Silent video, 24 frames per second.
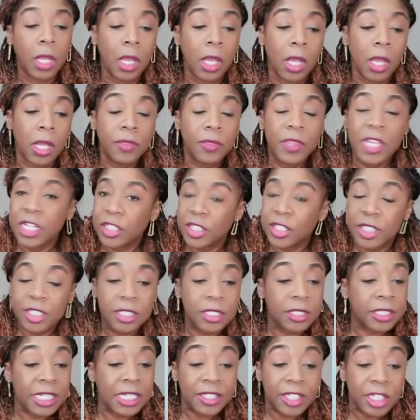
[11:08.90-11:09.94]
This
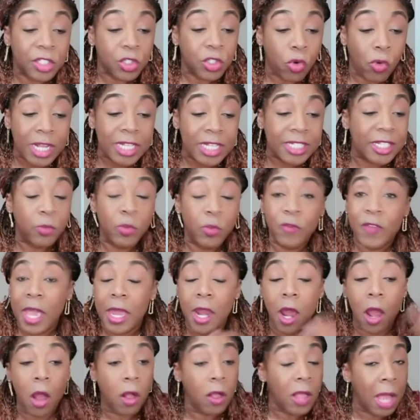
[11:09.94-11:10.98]
is crazy.
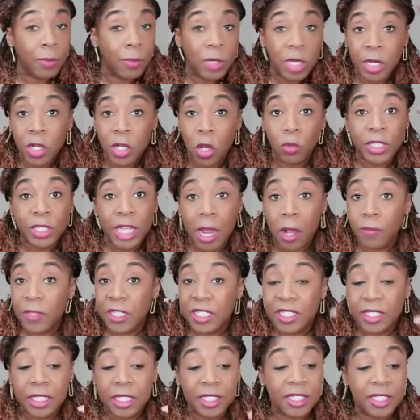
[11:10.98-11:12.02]
I'm going to go down
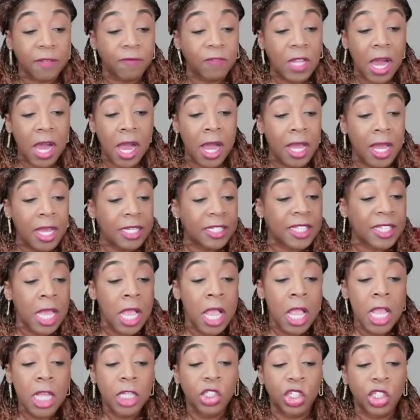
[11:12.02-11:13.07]
this list of lies.
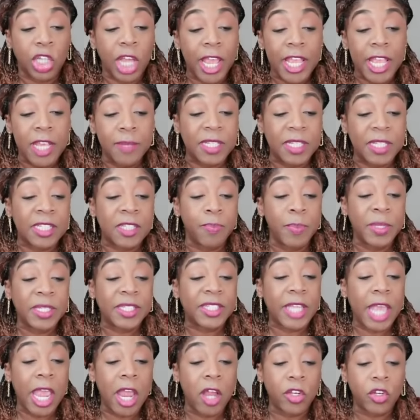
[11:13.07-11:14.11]
James is
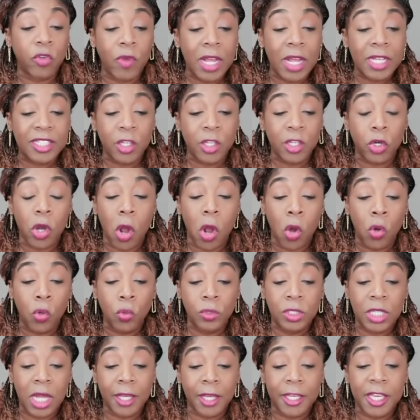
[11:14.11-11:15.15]
mischaracterizing her own
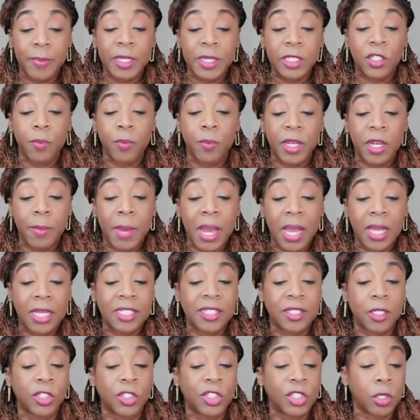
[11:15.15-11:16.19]
document to minimize
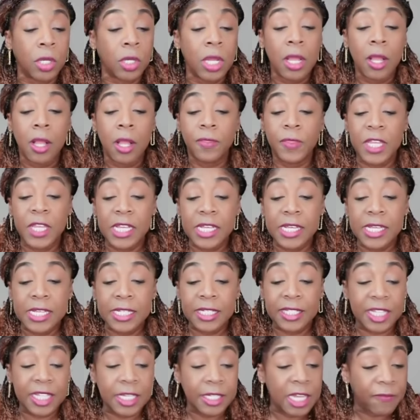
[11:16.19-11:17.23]
the
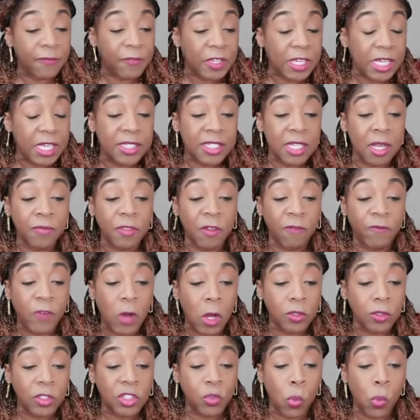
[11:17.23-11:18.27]
significance of the
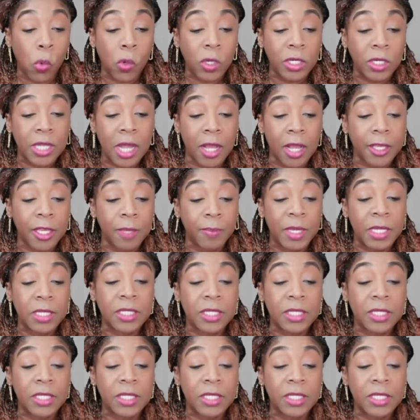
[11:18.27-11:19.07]
false sworn document